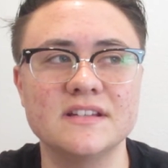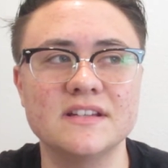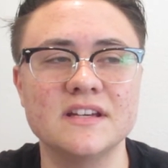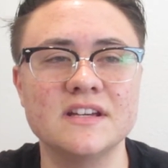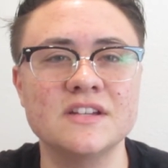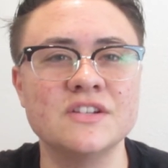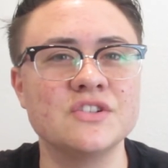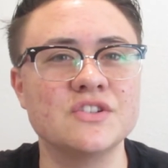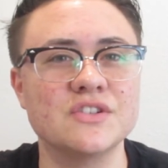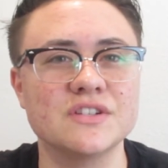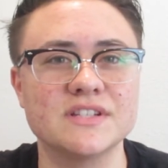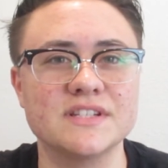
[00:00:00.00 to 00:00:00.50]

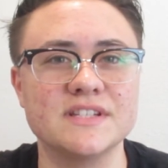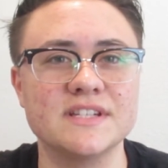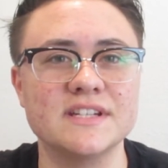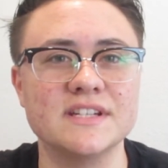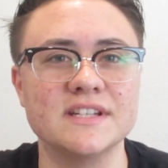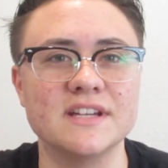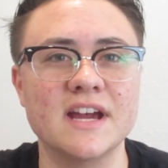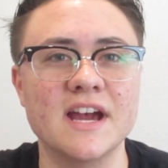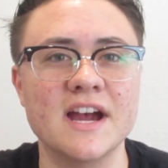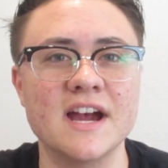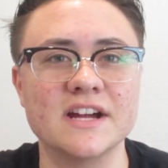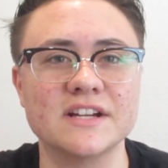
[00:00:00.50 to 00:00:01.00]

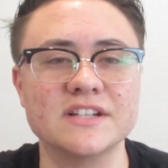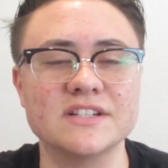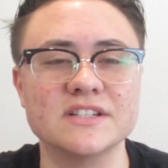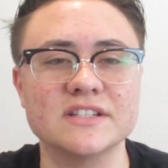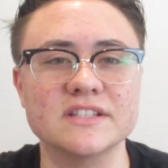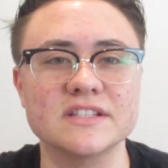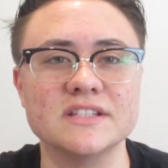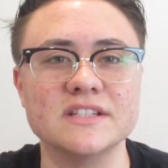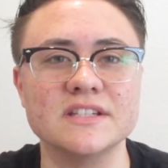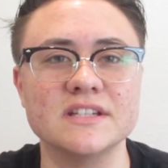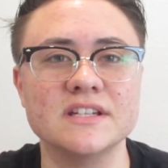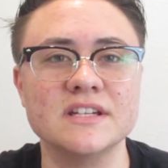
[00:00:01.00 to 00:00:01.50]
interesting
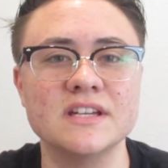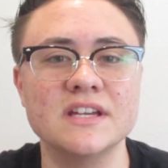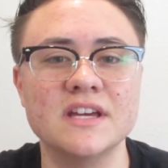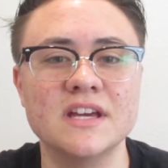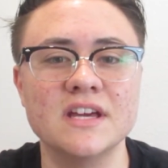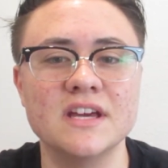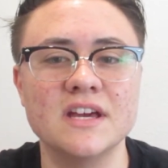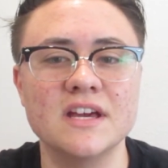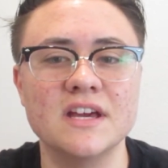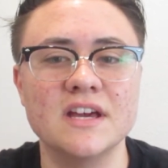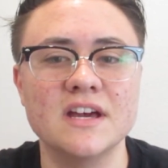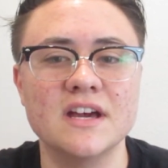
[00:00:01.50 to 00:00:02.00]
actually.
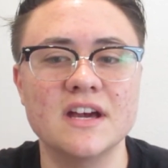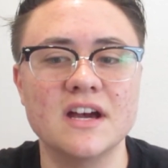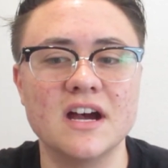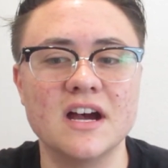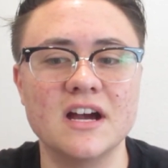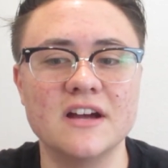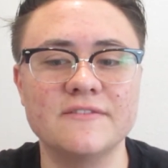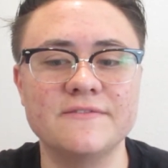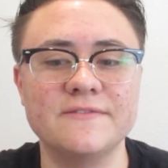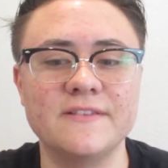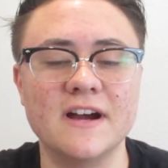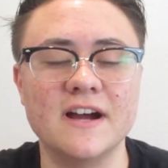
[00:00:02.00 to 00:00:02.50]

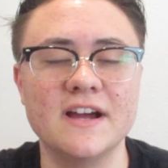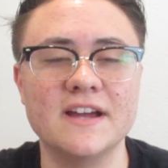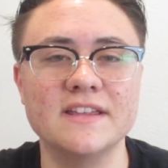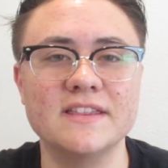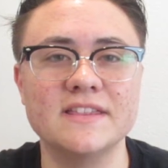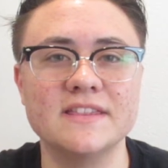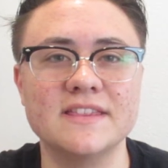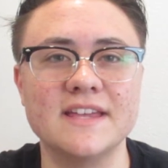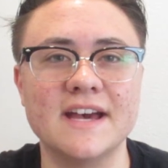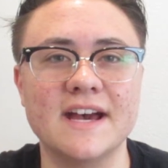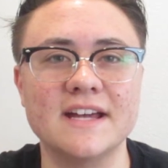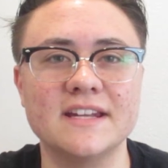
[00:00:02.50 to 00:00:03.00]
I
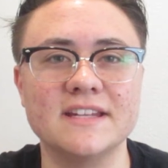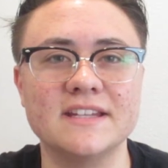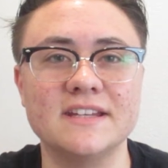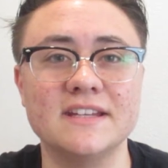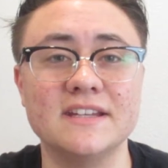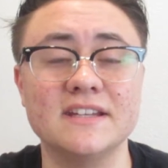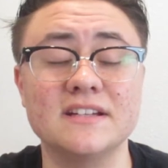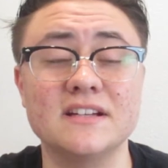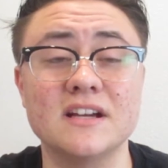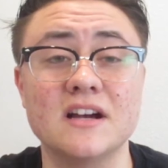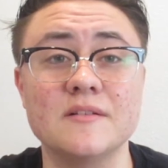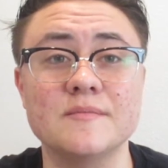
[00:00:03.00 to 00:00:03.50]
find that
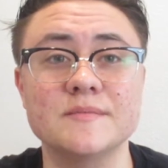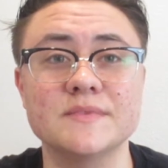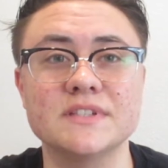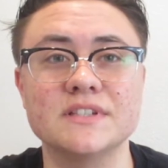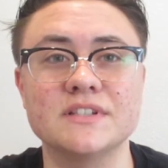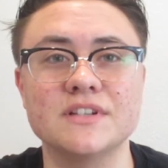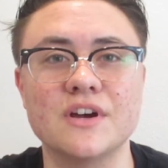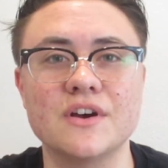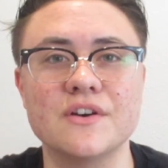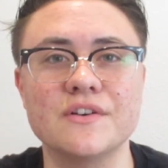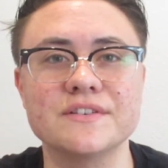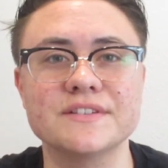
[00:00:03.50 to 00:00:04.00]
it comes
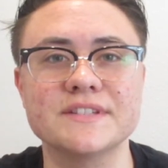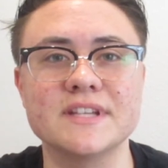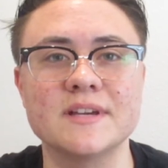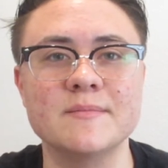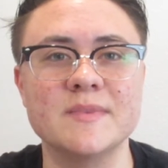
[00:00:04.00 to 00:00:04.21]
and goes.